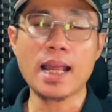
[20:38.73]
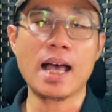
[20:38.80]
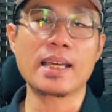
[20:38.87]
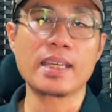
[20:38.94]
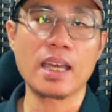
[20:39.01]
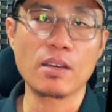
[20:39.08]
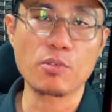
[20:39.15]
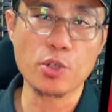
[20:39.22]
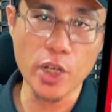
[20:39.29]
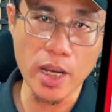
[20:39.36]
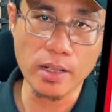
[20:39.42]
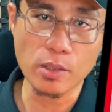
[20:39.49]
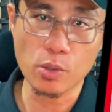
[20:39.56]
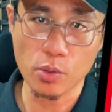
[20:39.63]
I have
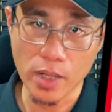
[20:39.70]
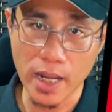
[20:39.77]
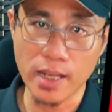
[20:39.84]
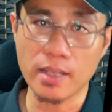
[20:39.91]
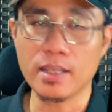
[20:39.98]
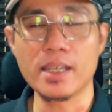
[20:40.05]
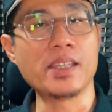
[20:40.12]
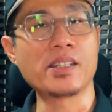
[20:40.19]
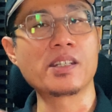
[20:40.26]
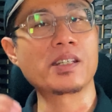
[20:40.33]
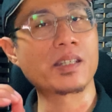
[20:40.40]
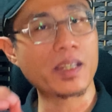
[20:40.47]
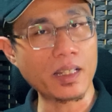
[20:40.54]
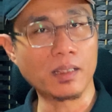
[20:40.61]
shared today is
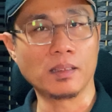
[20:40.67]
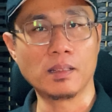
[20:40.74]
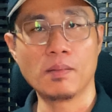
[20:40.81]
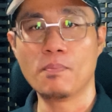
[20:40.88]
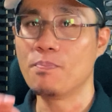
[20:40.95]
still